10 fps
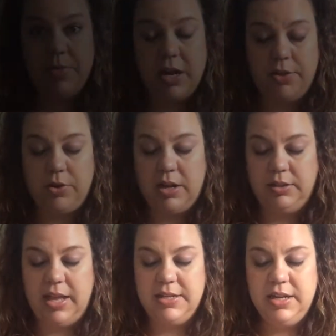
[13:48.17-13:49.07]
other
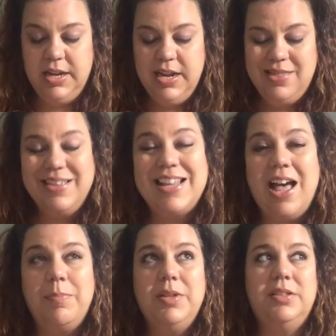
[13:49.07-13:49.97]
outlet. This
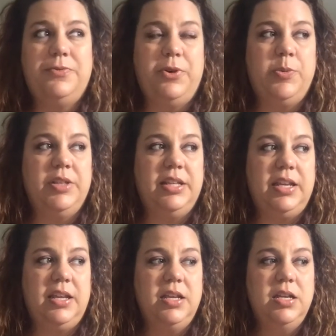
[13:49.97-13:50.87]
happens
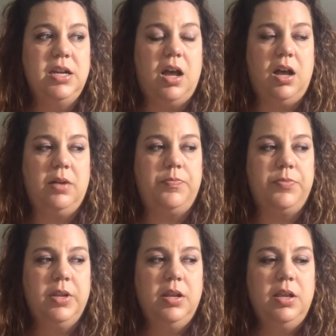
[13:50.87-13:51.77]
frequently.
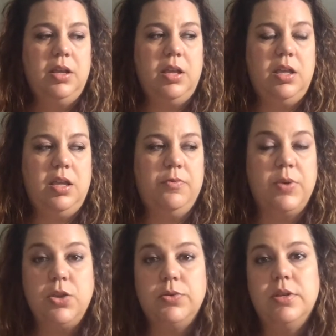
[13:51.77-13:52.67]
If we
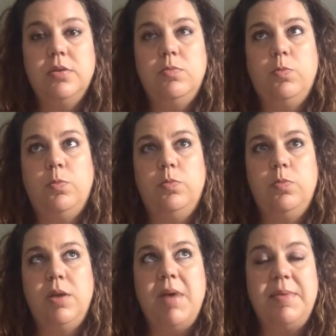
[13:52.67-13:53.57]
use it,
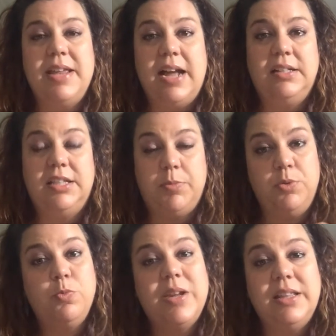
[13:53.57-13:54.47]
it might be an outlet that we
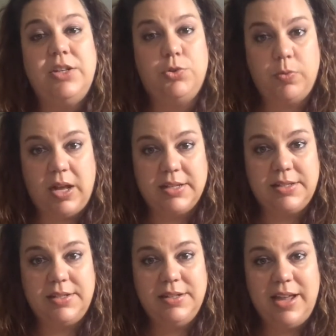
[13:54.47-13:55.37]
really
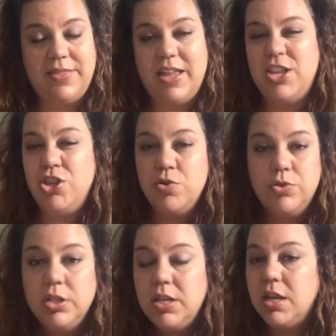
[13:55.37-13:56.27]
trust, and they
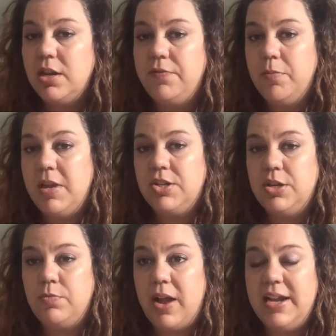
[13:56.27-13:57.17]
usually get
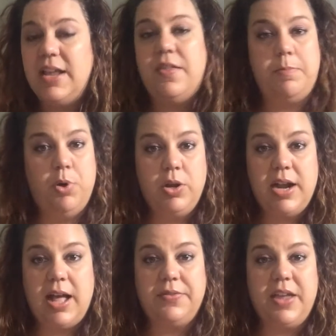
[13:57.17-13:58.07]
information right, and they put it
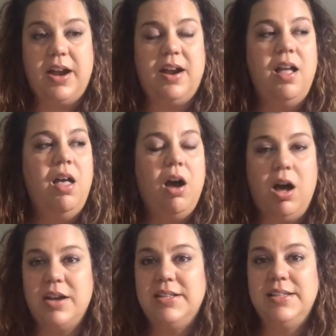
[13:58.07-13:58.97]
out there
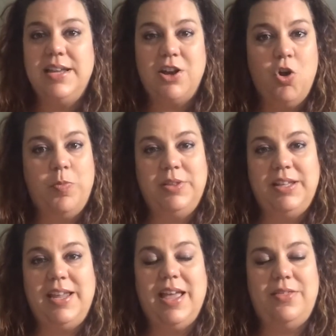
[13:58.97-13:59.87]
honestly and
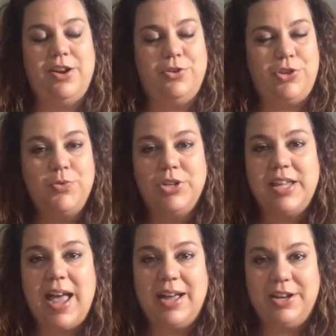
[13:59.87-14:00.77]
openly, and they are usually
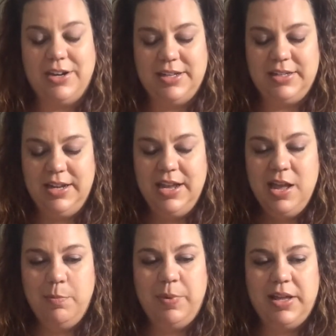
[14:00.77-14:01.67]
accurate.
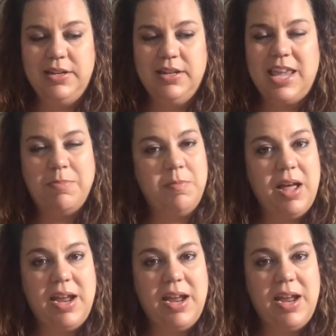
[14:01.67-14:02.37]
But keep in mind,